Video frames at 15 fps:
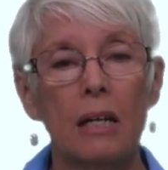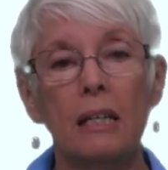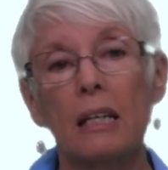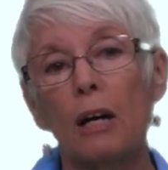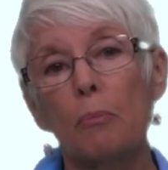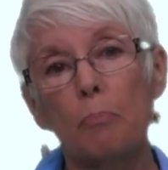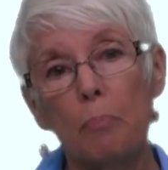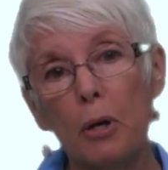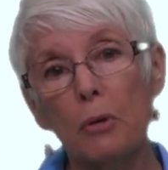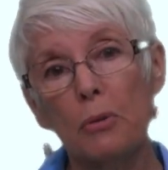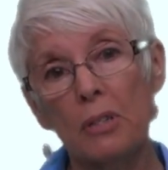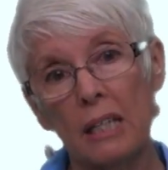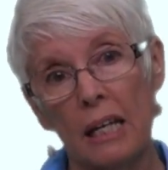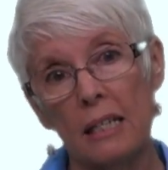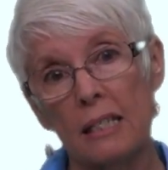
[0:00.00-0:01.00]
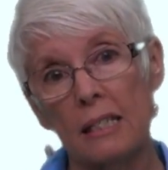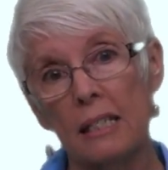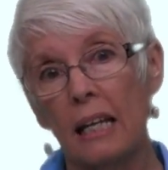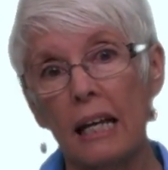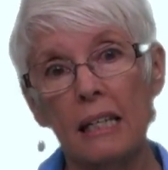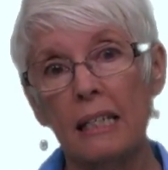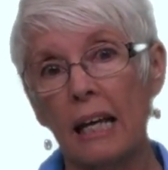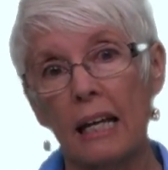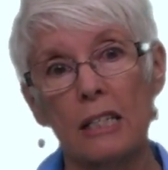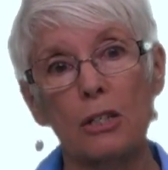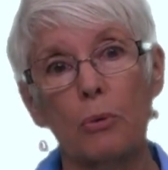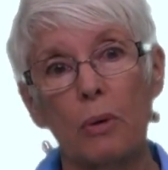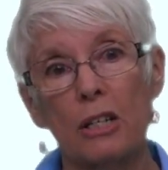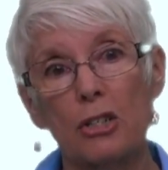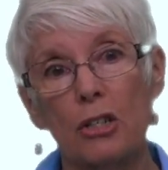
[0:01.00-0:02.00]
Now, both tests like to ask
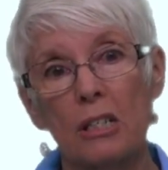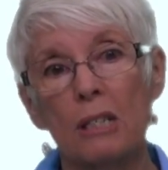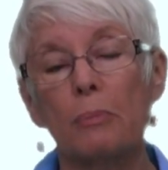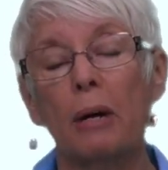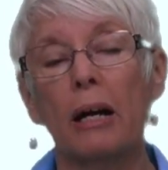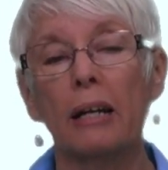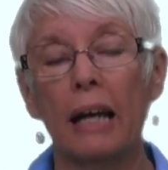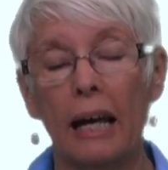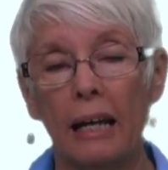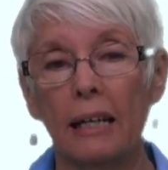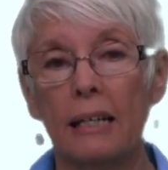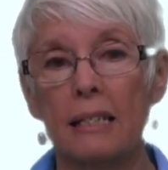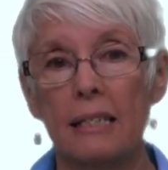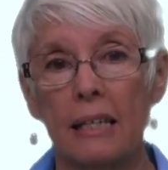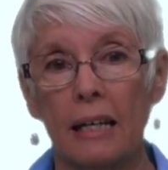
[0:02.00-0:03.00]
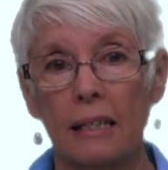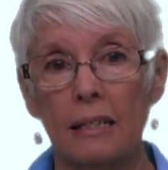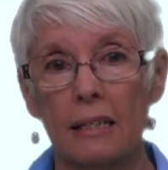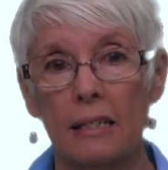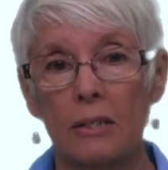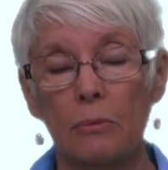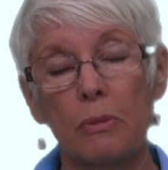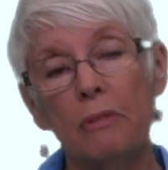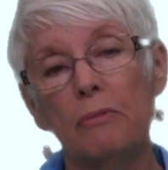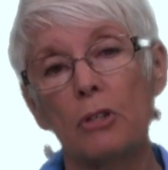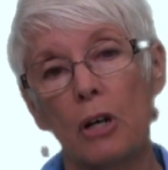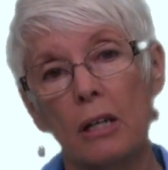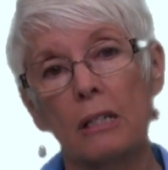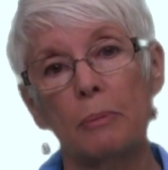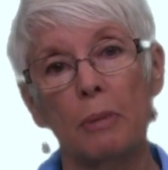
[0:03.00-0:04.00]
questions about adding a sentence. We've
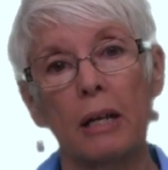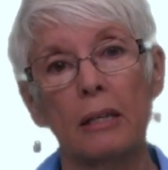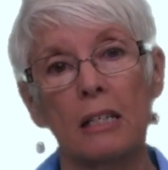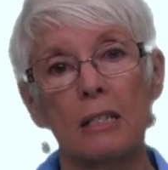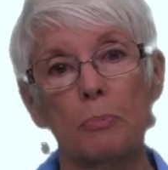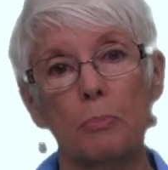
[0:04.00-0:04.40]
talked about this